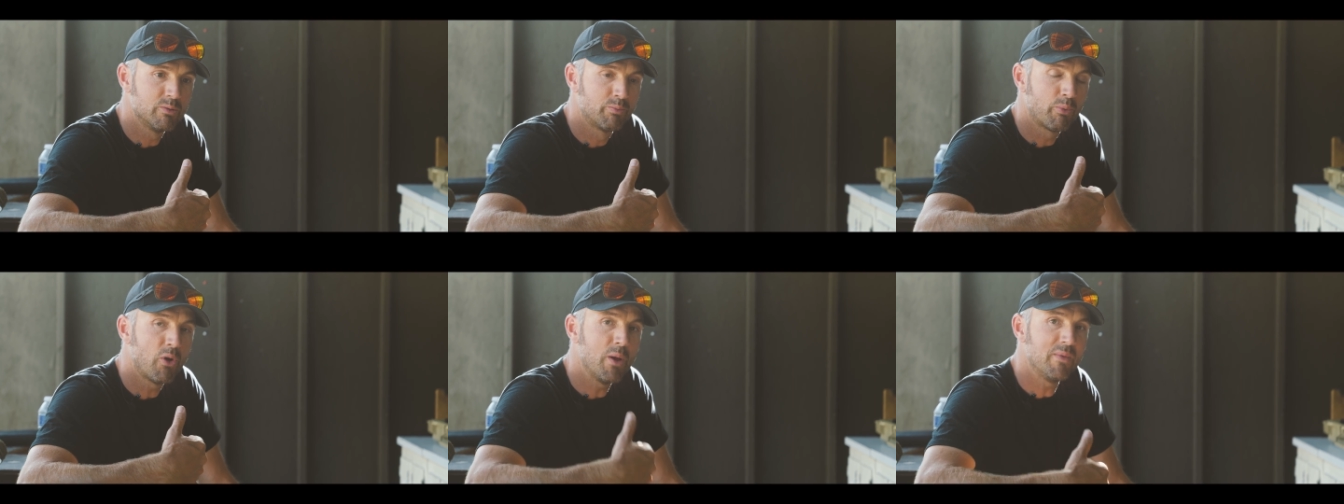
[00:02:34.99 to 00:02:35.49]

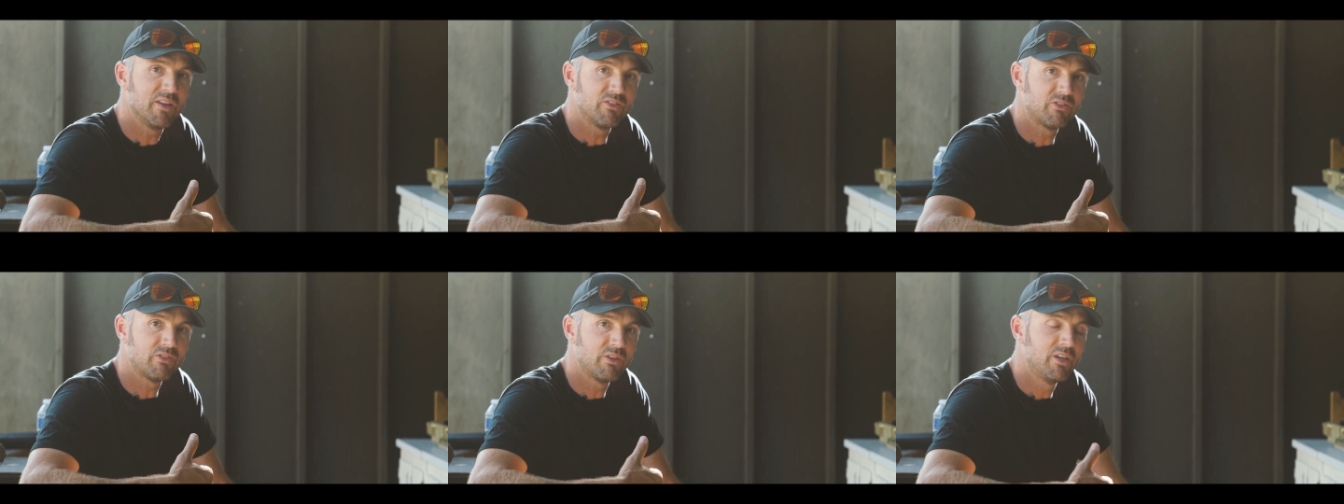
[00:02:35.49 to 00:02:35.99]

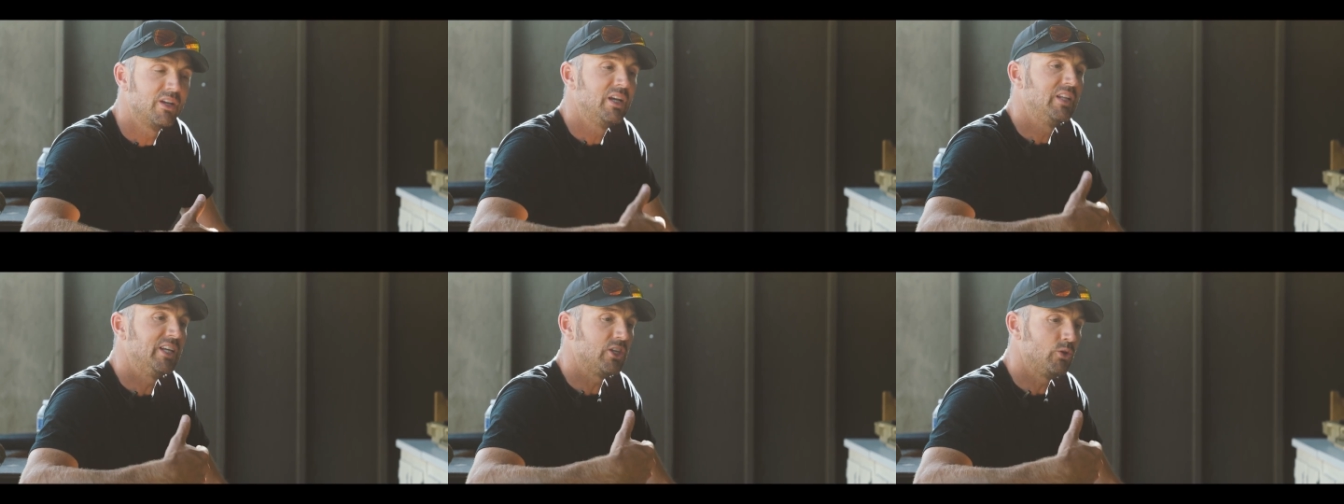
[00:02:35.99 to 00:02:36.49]
premise
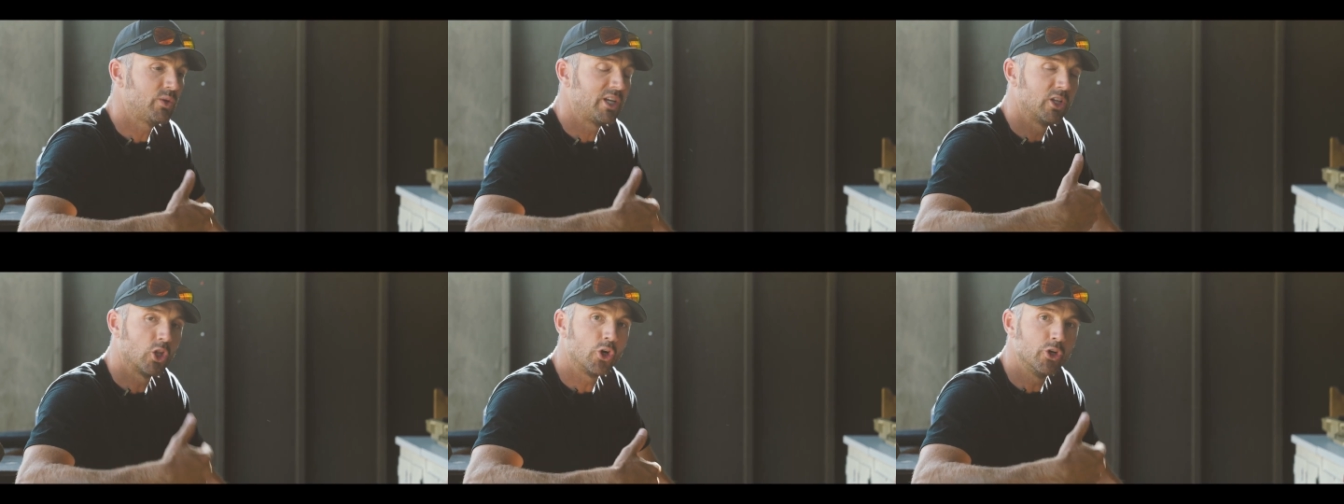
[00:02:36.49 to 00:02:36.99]
that you
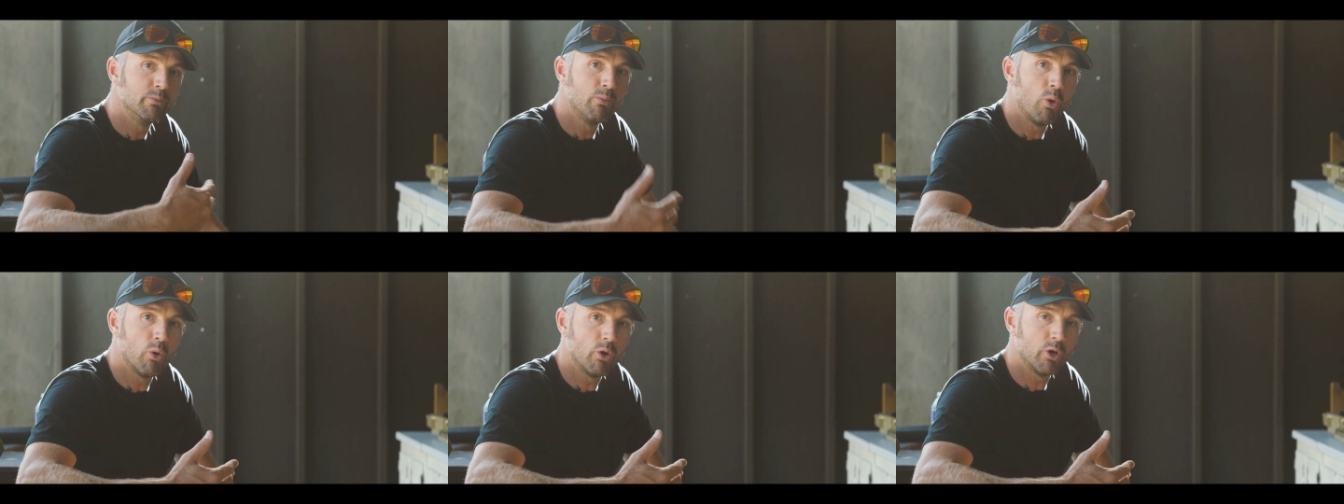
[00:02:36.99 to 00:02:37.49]
can learn
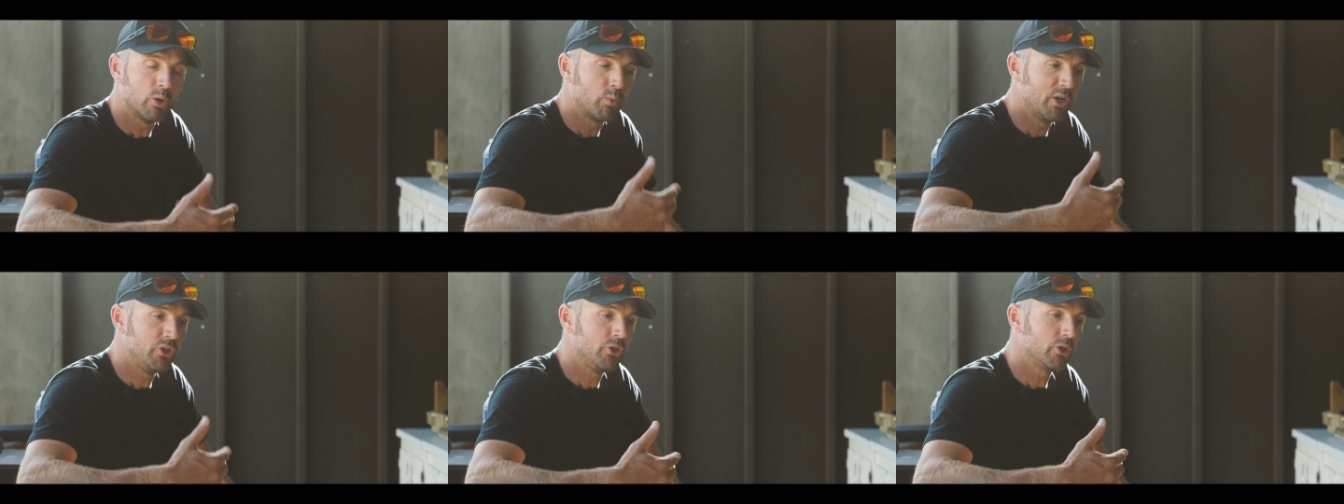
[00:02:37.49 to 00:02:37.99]
more
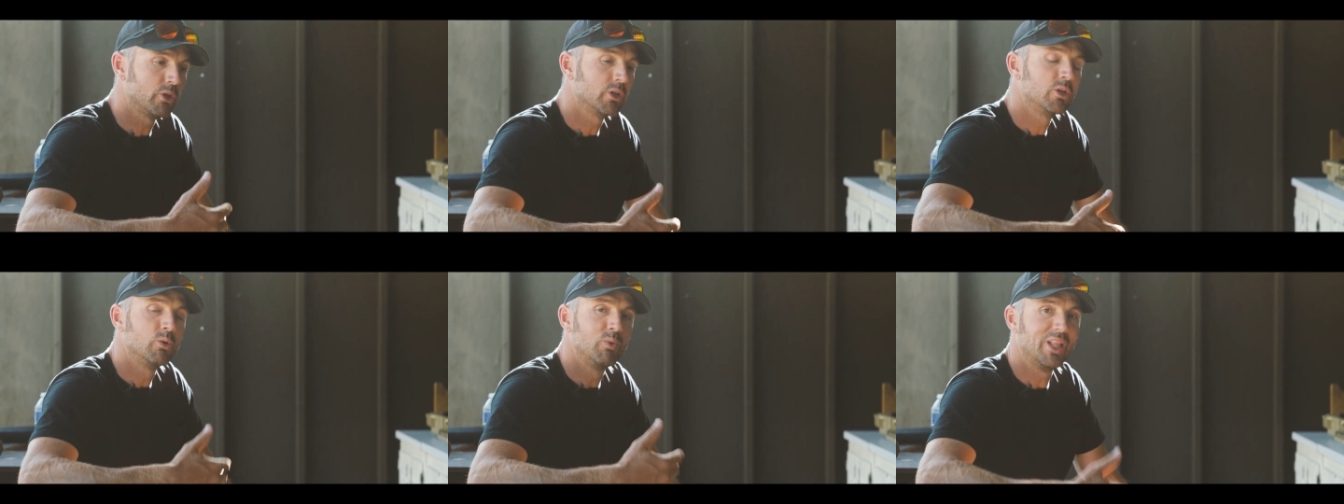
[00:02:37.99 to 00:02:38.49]
when you're
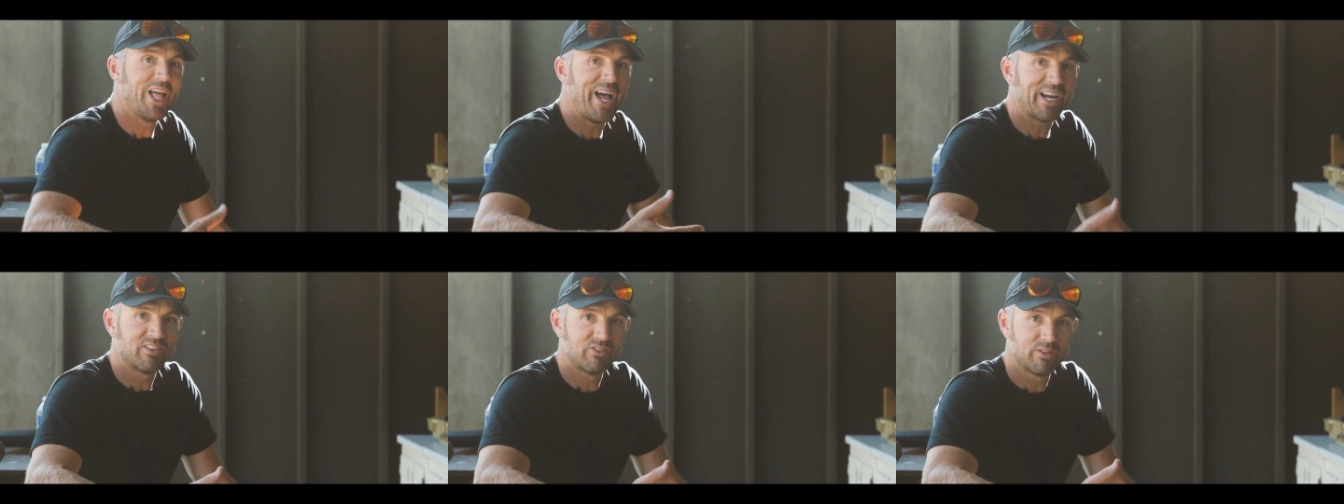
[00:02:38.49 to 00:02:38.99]

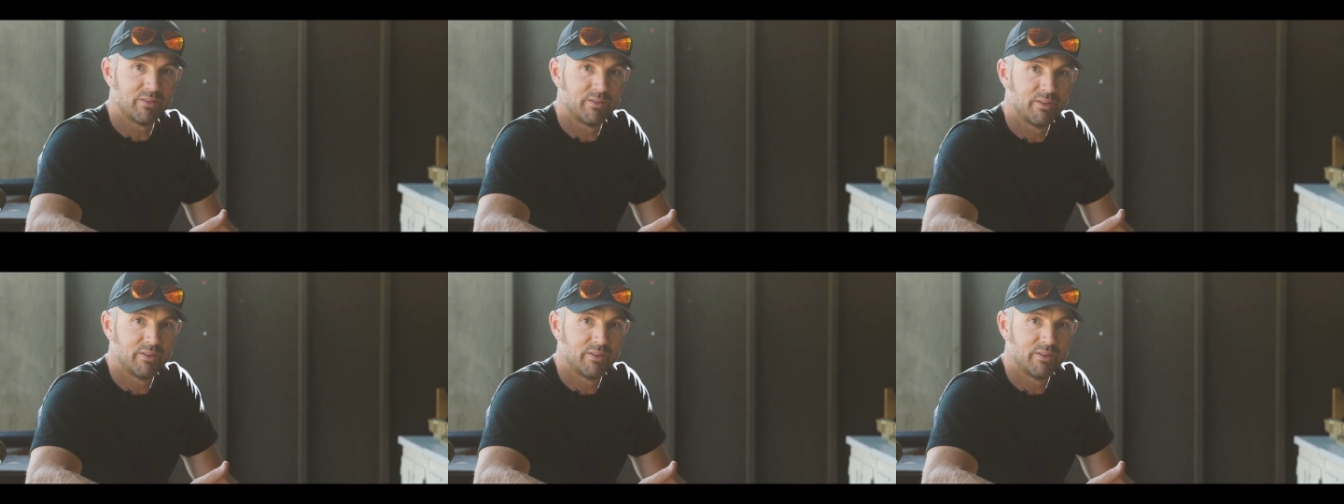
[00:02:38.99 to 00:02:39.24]
relaxed.